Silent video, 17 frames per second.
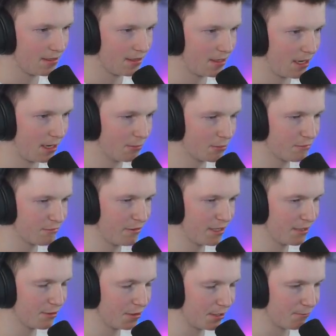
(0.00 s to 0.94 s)
I was
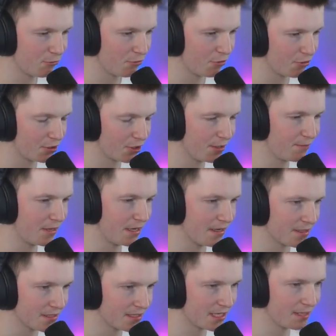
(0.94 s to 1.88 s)
really only brought on the
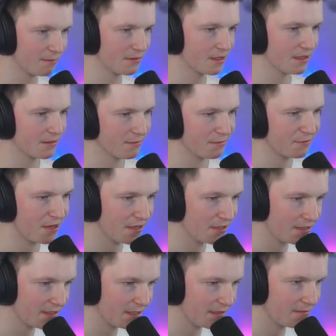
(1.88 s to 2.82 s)
beta team to
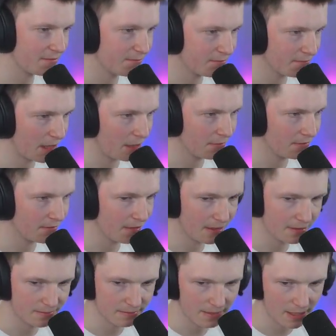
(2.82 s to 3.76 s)
find
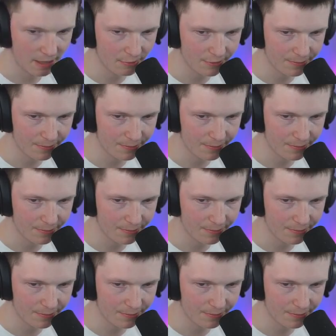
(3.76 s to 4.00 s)
how to